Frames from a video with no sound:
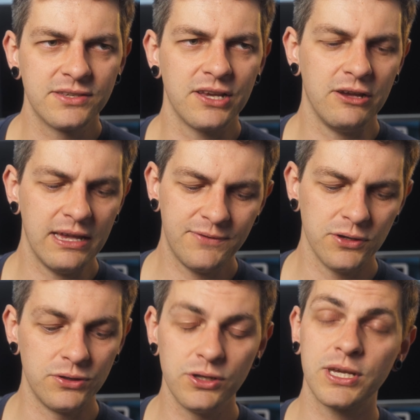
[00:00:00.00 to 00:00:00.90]
So if you're
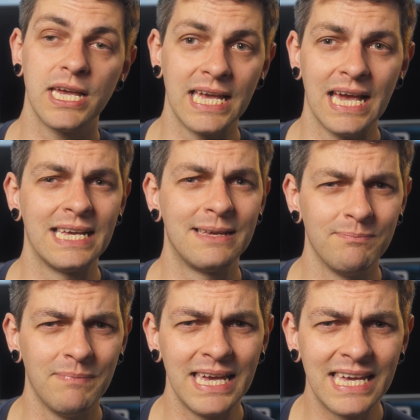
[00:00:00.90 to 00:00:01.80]
looking at
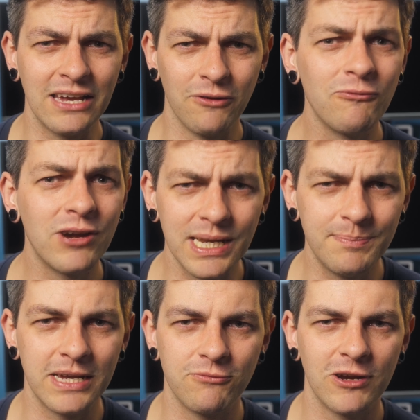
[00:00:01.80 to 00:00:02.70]
making a really
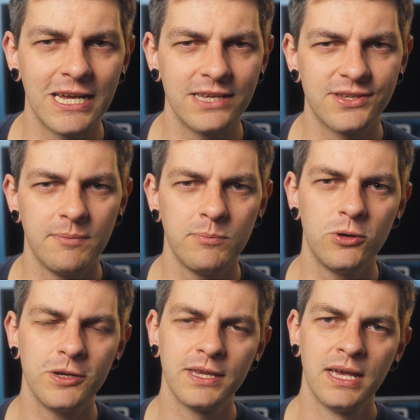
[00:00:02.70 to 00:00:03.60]
big rig at some
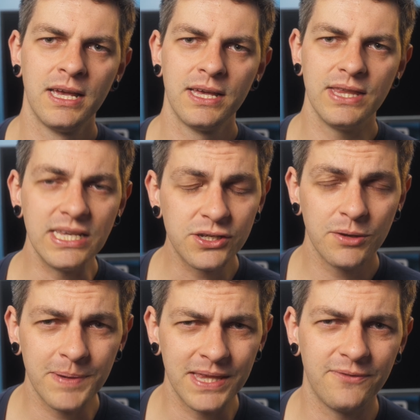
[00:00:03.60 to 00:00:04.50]
point, these
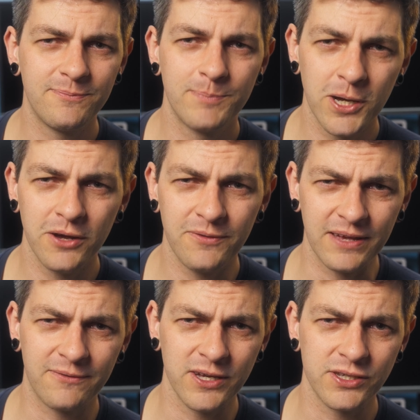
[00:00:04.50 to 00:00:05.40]
could be the
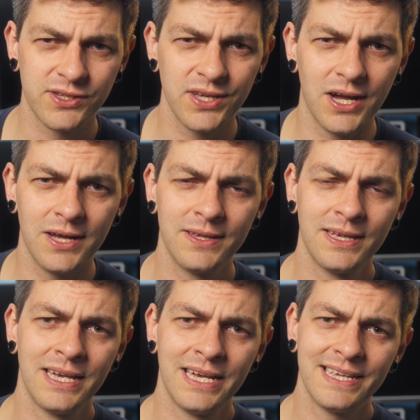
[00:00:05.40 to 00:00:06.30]
perfect first start.
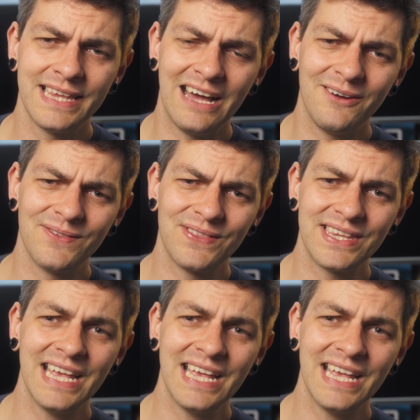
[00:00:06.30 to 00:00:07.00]
Now, the